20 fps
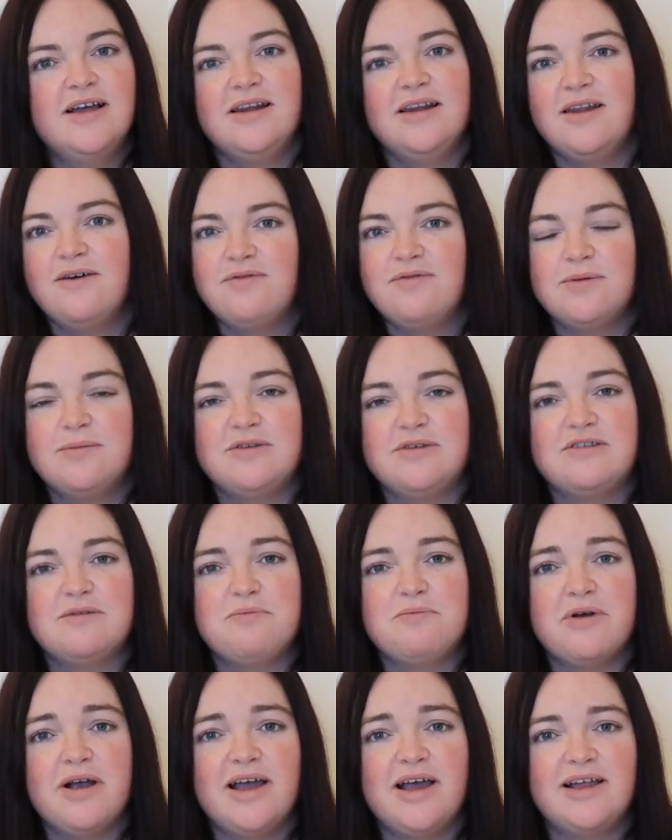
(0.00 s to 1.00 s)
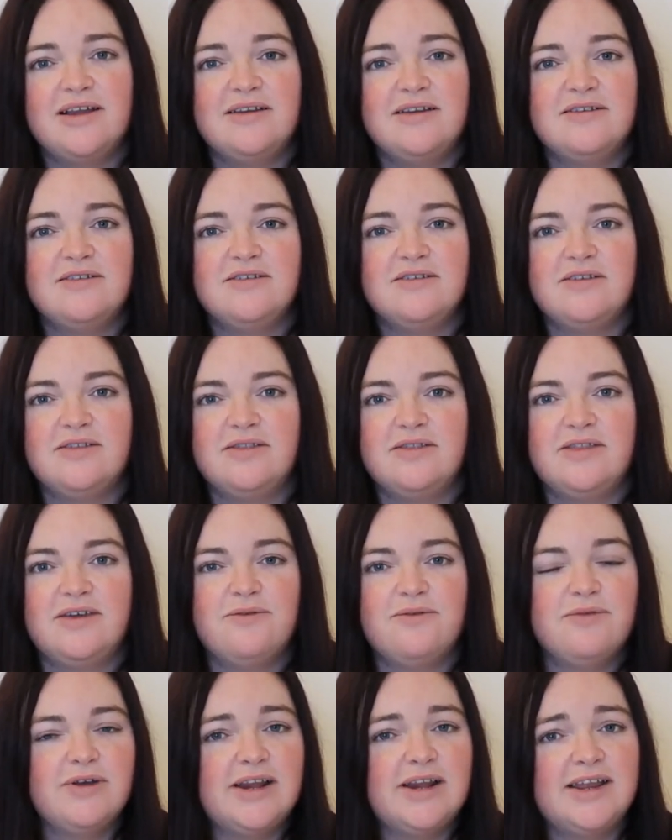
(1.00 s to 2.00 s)
Love them as a brand.
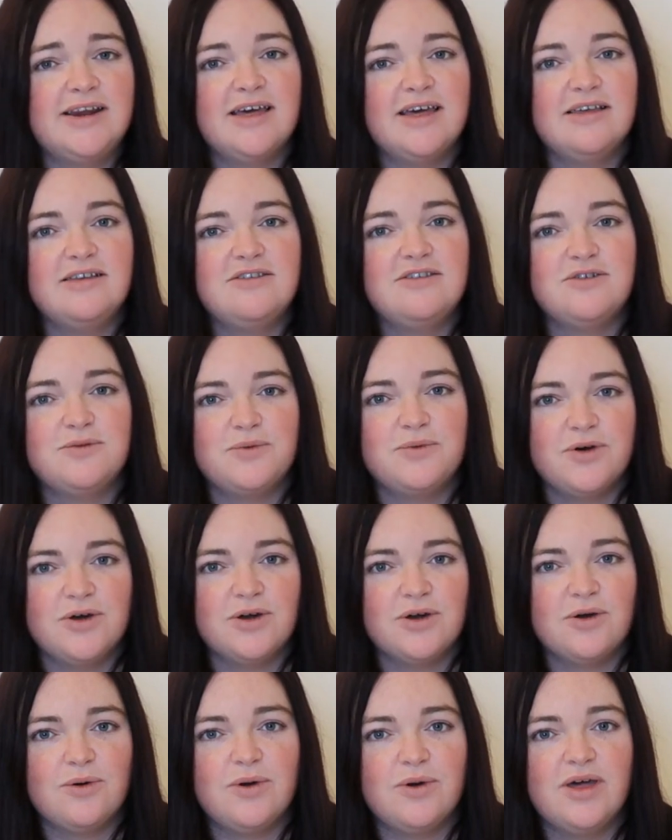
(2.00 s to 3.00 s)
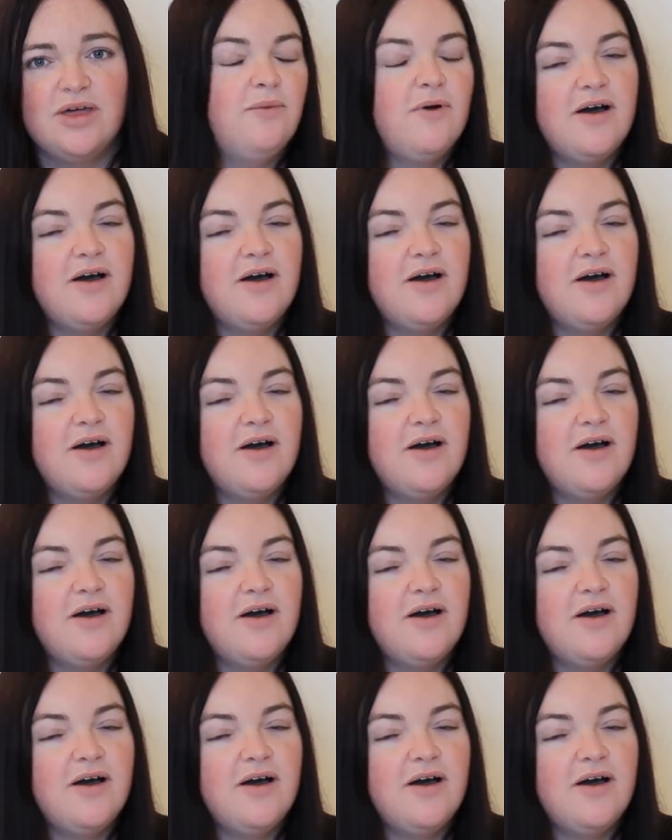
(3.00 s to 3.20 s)
They're really nice to work with.